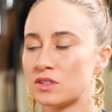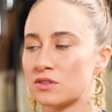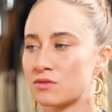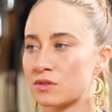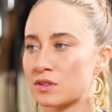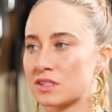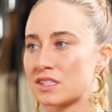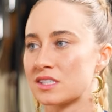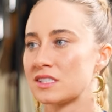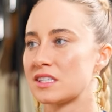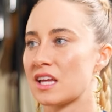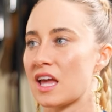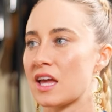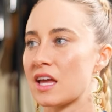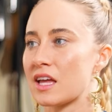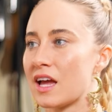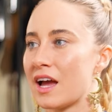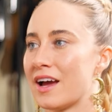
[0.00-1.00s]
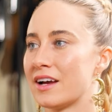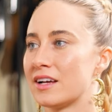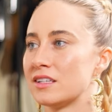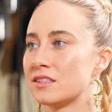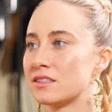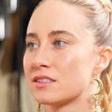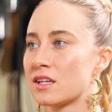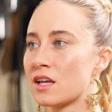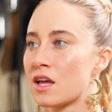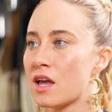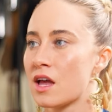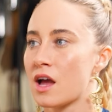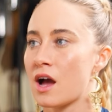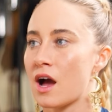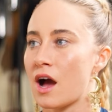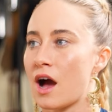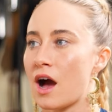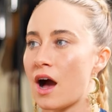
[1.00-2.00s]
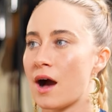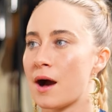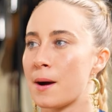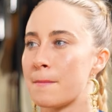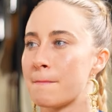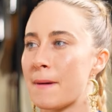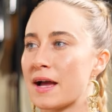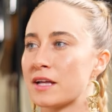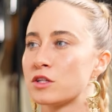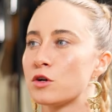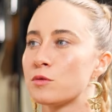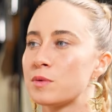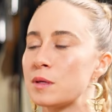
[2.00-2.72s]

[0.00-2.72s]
a different state. And um, I know